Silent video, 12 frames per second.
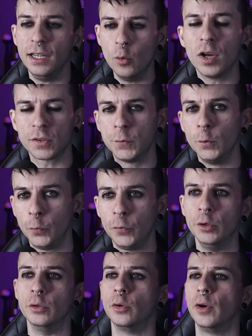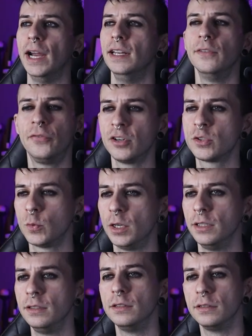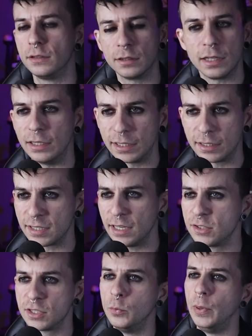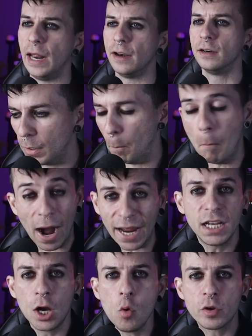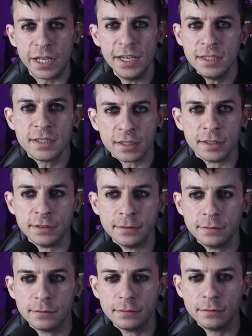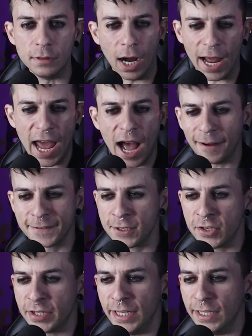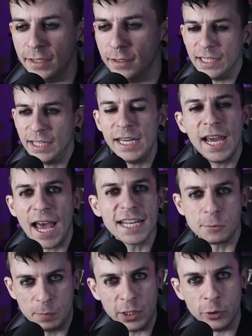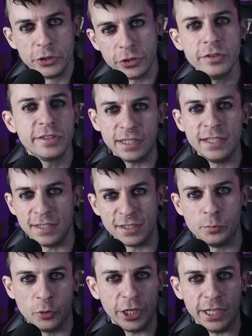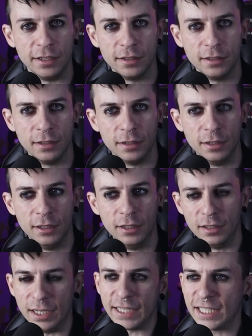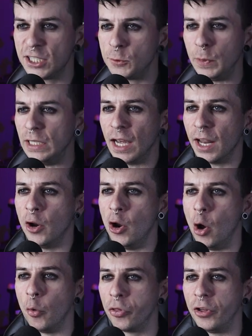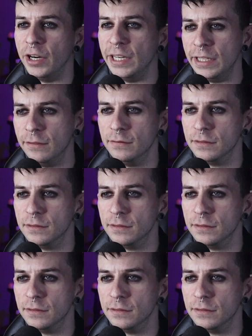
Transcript: It was fulfilled, right? The first one, like I said, still better. Michael Keaton I have to say, he has Beetlejuice in his brain. Like, it's been, I don't know, 30,